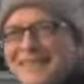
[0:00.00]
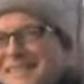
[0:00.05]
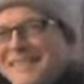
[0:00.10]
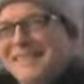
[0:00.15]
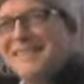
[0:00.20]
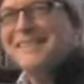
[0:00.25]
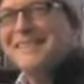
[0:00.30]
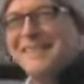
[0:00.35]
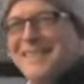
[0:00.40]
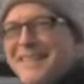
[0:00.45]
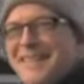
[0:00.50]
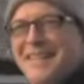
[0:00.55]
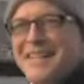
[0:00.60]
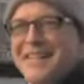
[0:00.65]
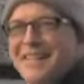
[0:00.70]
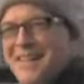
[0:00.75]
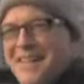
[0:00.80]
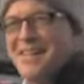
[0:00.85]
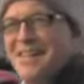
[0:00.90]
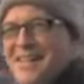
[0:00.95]
So you think
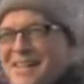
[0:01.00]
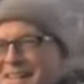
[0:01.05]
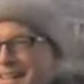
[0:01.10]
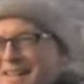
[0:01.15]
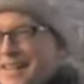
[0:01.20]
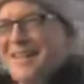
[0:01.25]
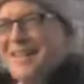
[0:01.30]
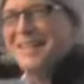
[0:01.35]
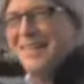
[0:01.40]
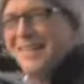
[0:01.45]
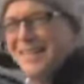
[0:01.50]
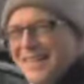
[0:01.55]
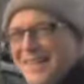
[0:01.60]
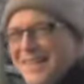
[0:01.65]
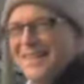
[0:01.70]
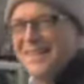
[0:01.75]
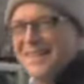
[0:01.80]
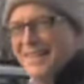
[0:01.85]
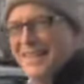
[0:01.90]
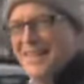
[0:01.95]
it's a medium
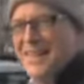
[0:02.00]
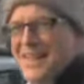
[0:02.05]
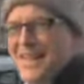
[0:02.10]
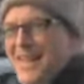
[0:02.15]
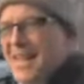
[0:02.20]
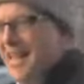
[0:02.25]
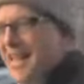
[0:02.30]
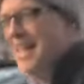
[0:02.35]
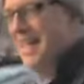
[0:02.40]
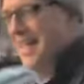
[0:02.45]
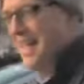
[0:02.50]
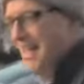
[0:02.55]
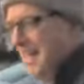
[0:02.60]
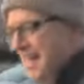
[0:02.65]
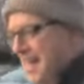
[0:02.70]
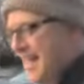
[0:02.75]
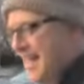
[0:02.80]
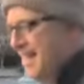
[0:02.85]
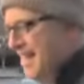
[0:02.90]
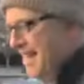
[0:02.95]
of making them
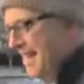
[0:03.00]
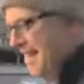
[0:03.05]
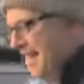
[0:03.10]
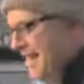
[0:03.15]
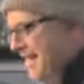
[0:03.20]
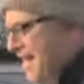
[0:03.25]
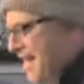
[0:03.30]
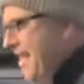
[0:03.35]
like that?